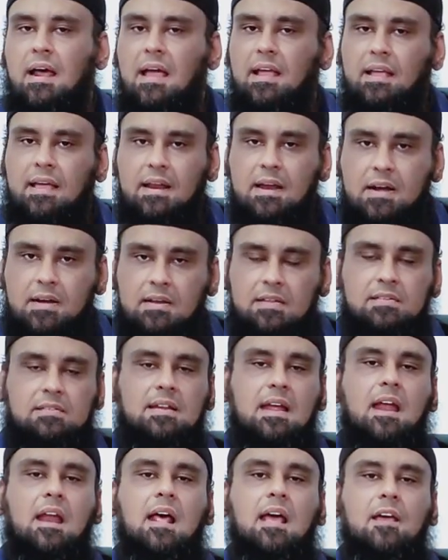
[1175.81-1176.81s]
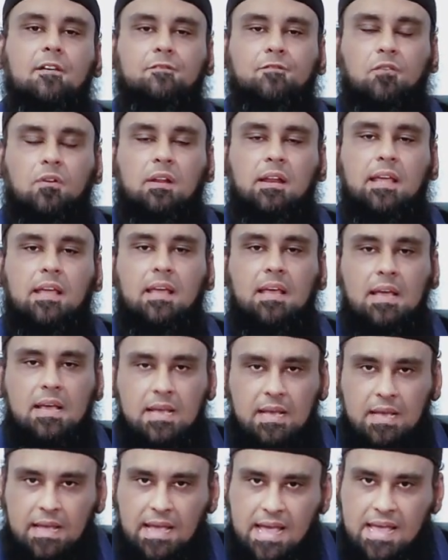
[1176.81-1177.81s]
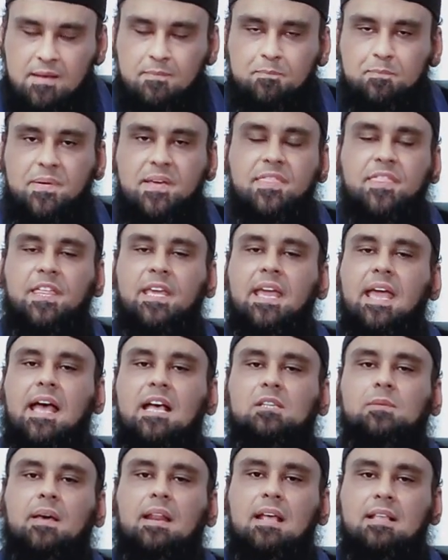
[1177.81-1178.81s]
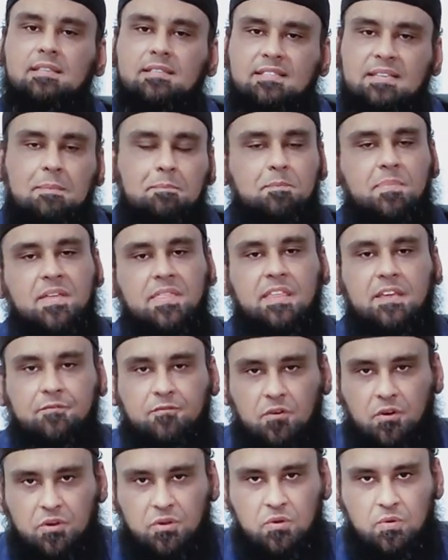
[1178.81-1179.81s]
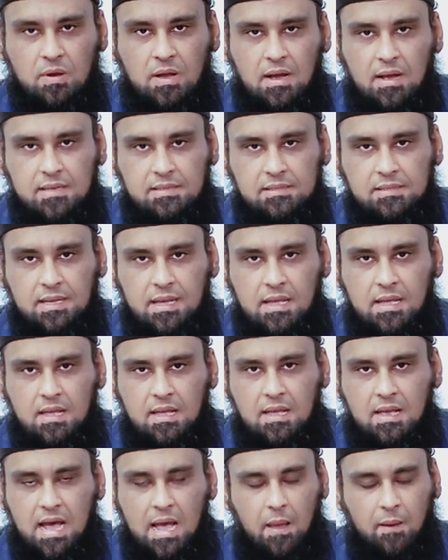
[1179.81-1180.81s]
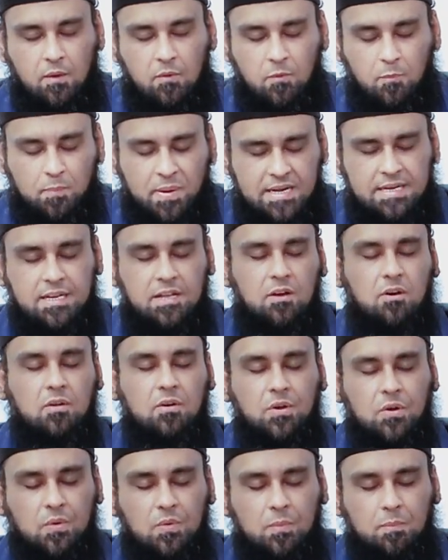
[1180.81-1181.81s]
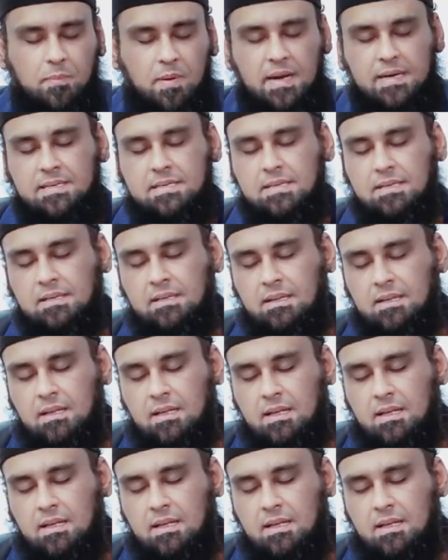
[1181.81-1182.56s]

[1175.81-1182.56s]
I can understand. I have full empathy as well as sympathy for you guys. I go pity on you, but